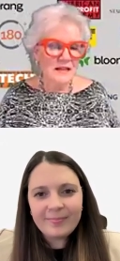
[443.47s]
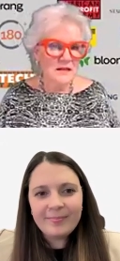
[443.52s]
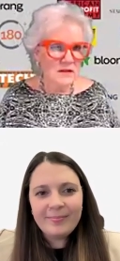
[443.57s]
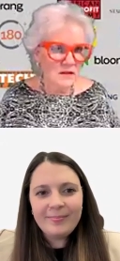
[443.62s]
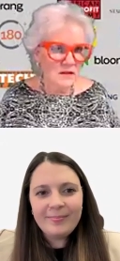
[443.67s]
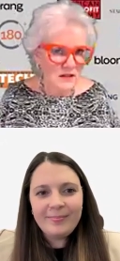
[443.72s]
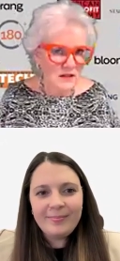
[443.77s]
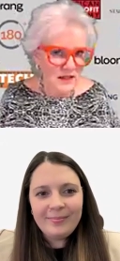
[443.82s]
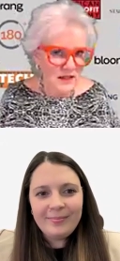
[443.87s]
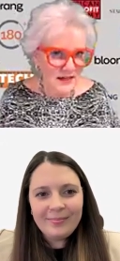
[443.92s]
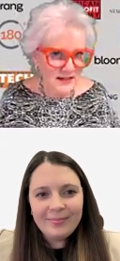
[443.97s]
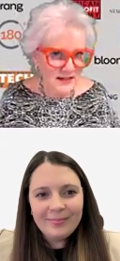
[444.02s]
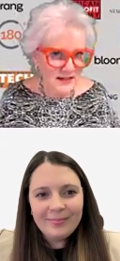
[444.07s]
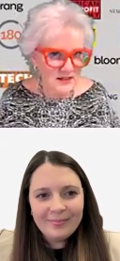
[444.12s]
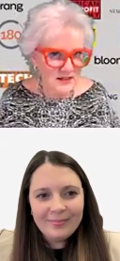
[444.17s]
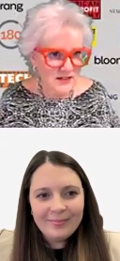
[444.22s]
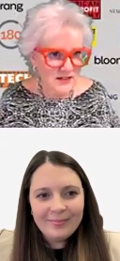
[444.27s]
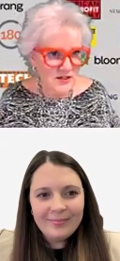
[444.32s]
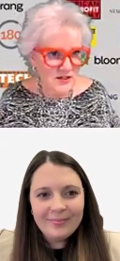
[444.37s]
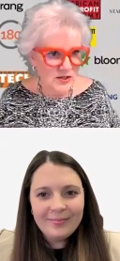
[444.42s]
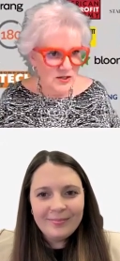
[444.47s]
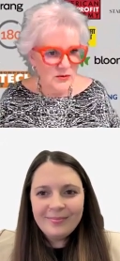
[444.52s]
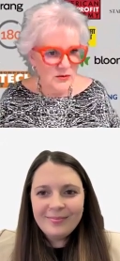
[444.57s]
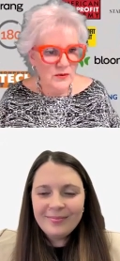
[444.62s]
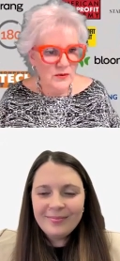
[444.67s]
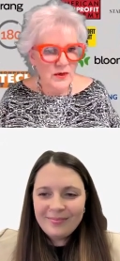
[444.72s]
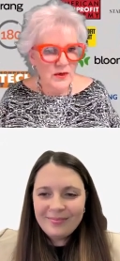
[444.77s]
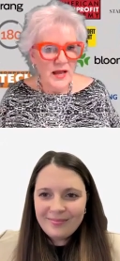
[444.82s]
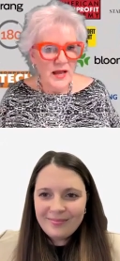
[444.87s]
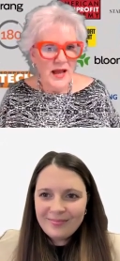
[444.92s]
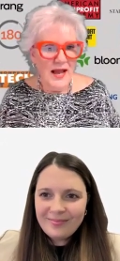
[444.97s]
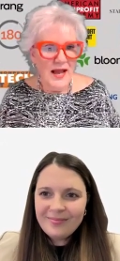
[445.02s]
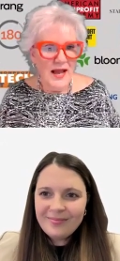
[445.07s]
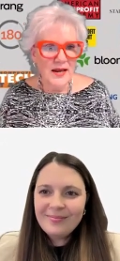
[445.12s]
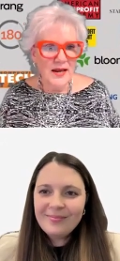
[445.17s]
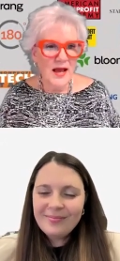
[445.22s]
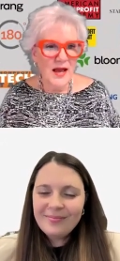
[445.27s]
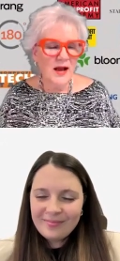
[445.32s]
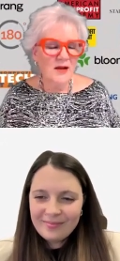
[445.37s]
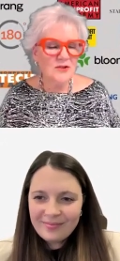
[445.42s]
Speaker 1: look like to you? And
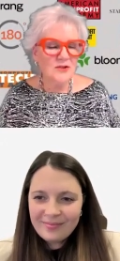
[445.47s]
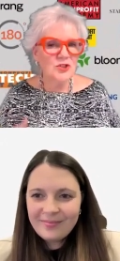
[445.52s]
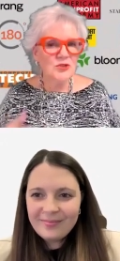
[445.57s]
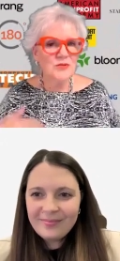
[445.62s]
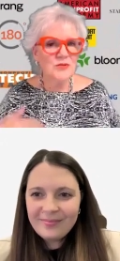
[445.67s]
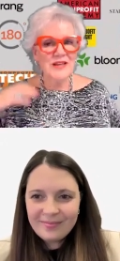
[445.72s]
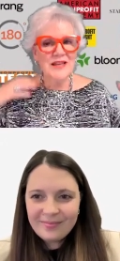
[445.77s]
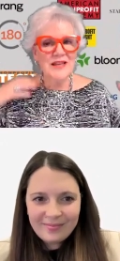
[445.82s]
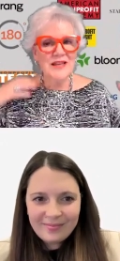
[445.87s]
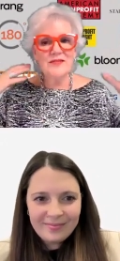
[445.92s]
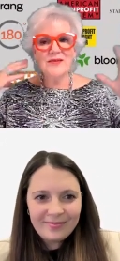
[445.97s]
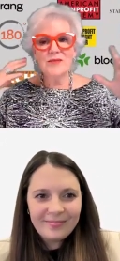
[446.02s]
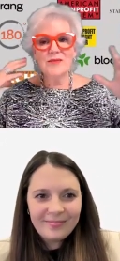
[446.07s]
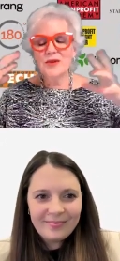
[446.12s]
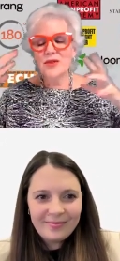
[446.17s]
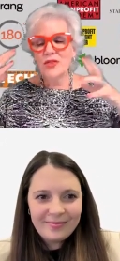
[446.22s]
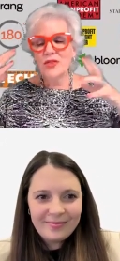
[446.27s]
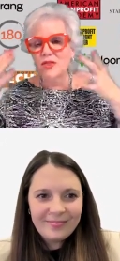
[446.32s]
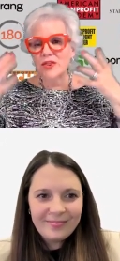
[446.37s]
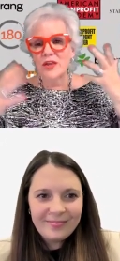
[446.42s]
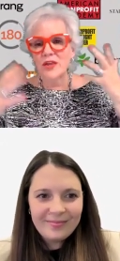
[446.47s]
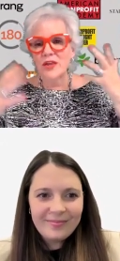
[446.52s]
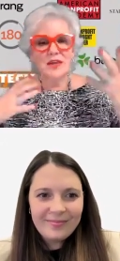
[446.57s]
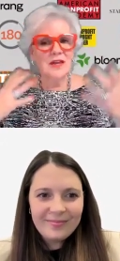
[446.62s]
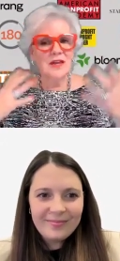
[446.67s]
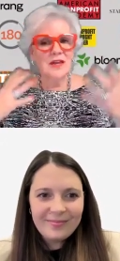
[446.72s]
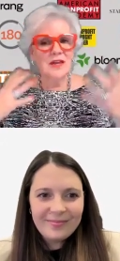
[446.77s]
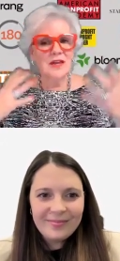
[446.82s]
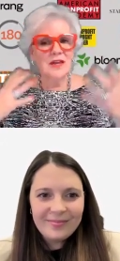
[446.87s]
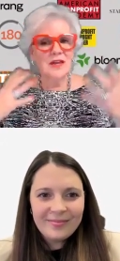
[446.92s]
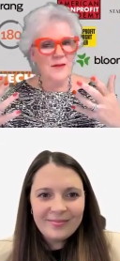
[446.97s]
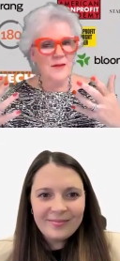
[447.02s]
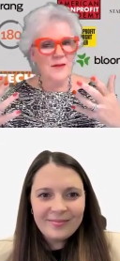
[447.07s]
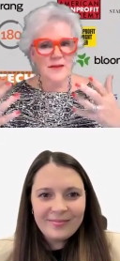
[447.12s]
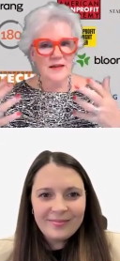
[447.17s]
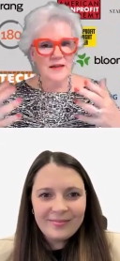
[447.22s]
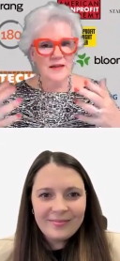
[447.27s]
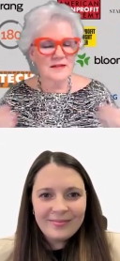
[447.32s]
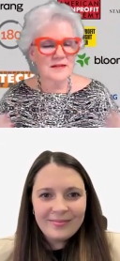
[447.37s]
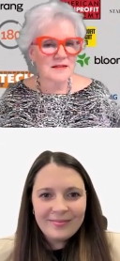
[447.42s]
how should we even be thinking about
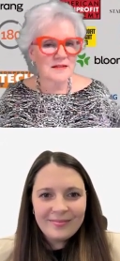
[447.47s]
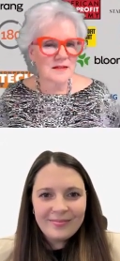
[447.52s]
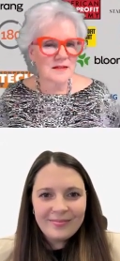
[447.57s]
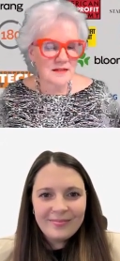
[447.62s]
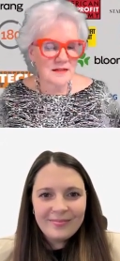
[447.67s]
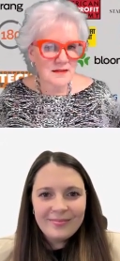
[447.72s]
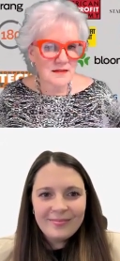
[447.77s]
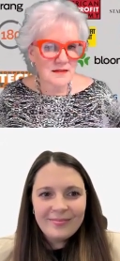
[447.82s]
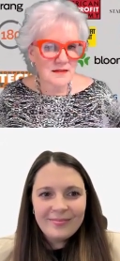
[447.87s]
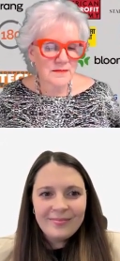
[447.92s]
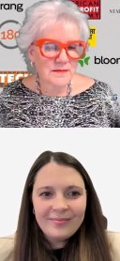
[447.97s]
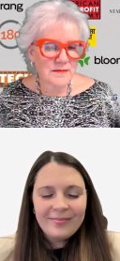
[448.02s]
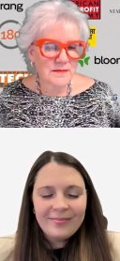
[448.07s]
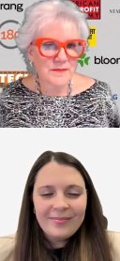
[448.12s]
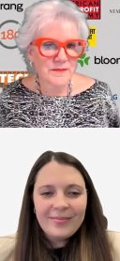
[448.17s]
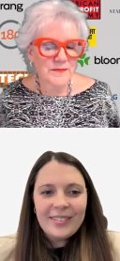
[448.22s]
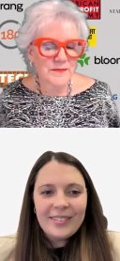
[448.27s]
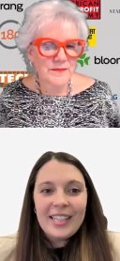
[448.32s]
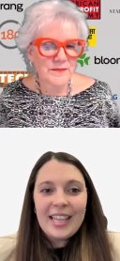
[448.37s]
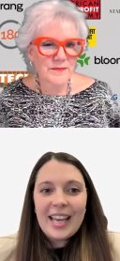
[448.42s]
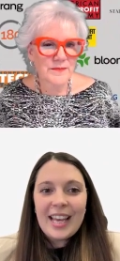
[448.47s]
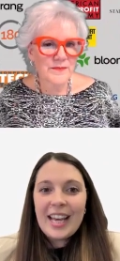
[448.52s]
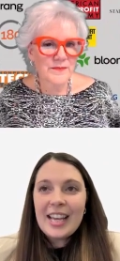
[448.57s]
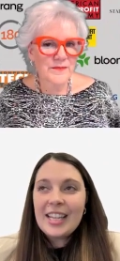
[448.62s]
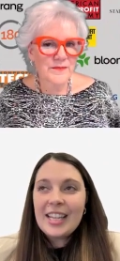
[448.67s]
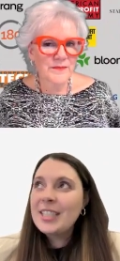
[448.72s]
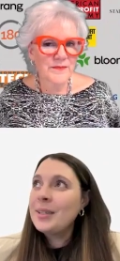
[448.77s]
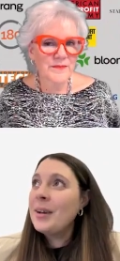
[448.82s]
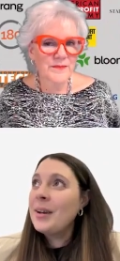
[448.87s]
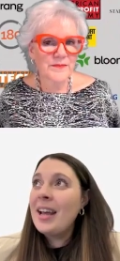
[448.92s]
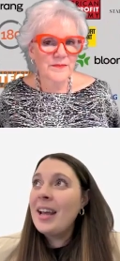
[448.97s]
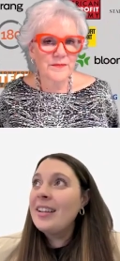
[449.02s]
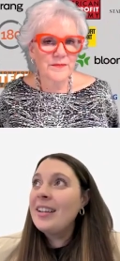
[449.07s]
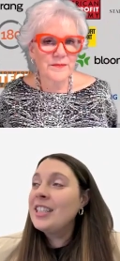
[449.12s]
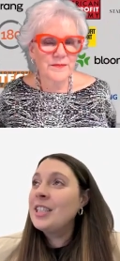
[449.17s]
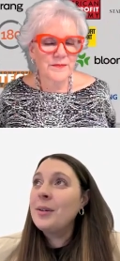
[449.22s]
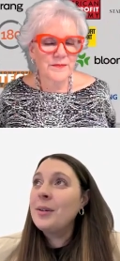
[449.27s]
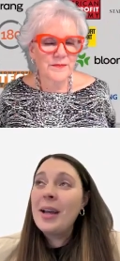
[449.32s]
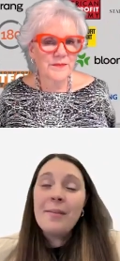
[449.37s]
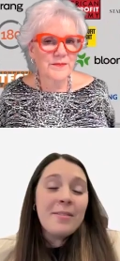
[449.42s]
this?
Speaker 2: Yeah, so so
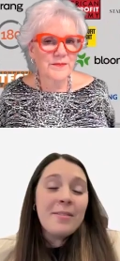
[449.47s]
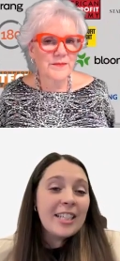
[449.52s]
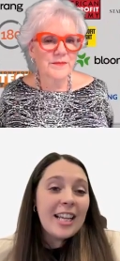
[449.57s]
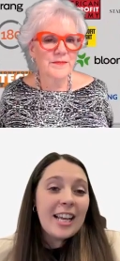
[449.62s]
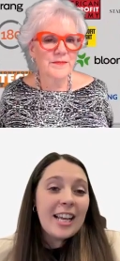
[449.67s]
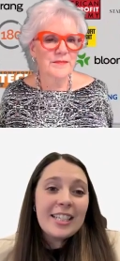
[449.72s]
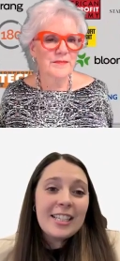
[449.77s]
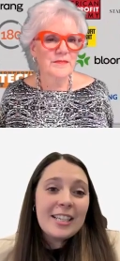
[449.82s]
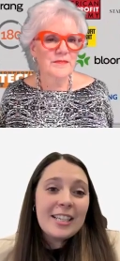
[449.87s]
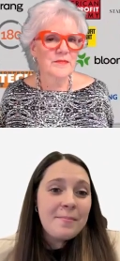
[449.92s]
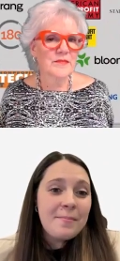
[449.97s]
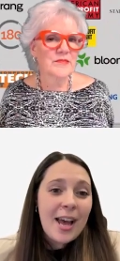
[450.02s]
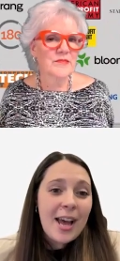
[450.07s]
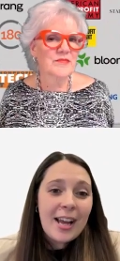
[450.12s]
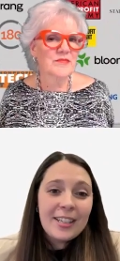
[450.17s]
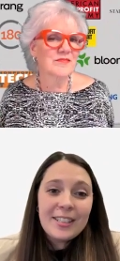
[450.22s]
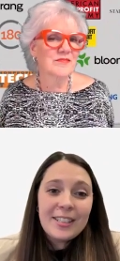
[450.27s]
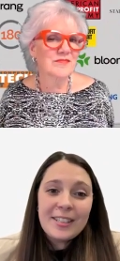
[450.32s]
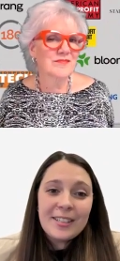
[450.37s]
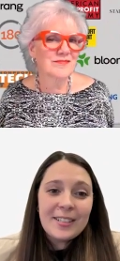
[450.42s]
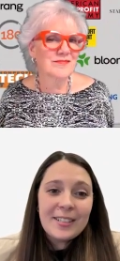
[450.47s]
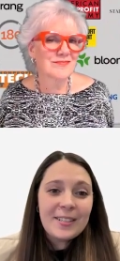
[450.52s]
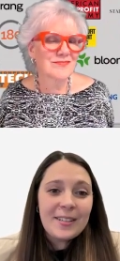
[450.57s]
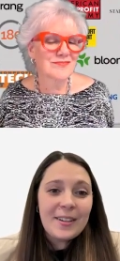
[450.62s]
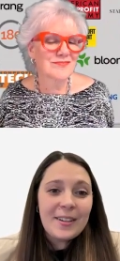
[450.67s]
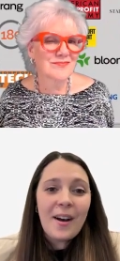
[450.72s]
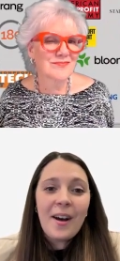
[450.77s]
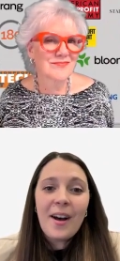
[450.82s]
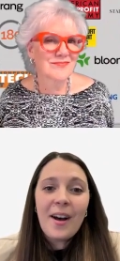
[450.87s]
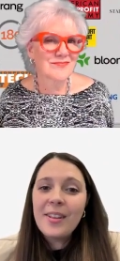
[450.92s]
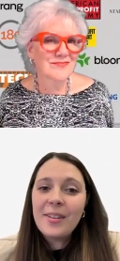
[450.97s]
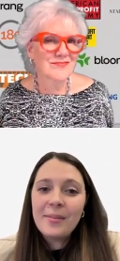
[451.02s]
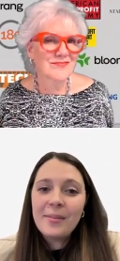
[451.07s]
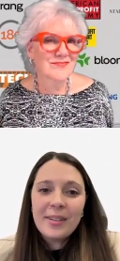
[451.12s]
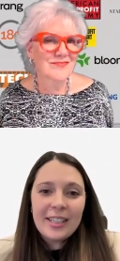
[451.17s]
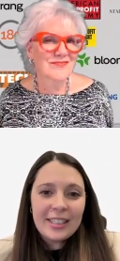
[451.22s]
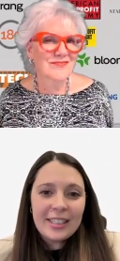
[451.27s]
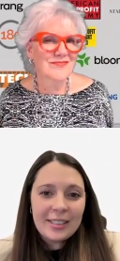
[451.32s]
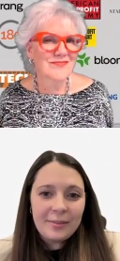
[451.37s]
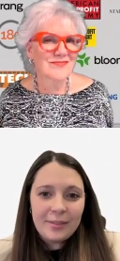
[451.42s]
emphasizing impact is all the
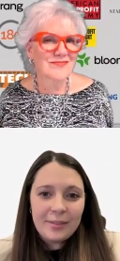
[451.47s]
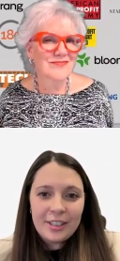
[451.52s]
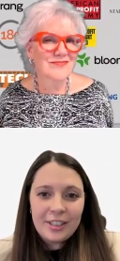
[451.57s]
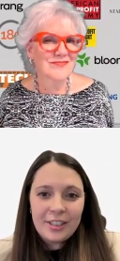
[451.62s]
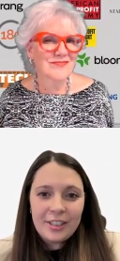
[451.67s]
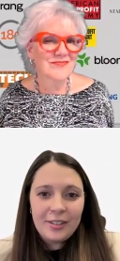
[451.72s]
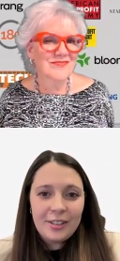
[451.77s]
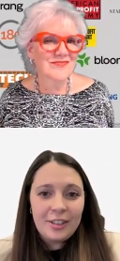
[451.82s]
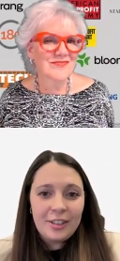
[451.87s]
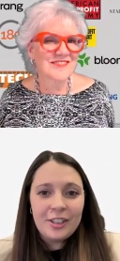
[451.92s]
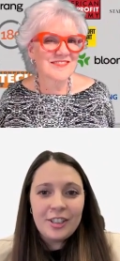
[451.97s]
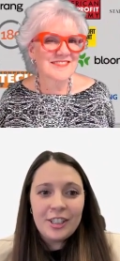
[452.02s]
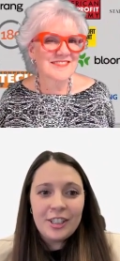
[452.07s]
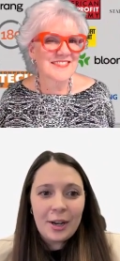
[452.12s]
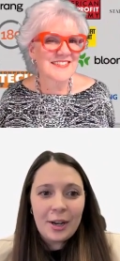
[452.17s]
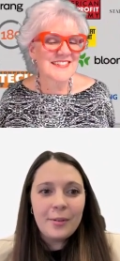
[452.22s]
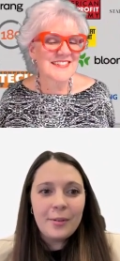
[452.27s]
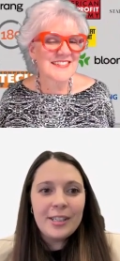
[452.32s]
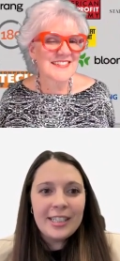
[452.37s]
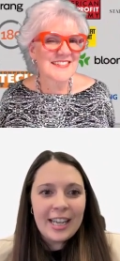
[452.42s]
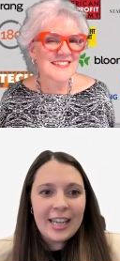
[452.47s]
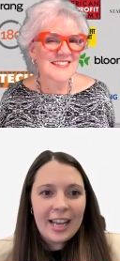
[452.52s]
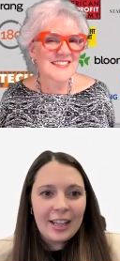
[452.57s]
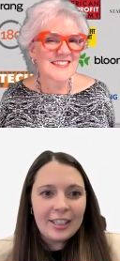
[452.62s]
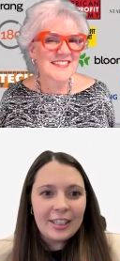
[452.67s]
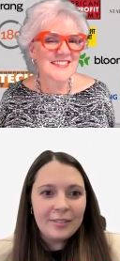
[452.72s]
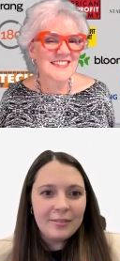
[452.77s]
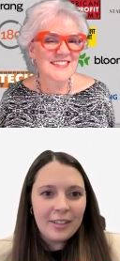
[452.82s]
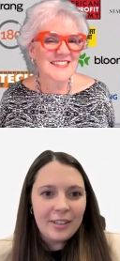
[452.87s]
ways in which you can show and tell your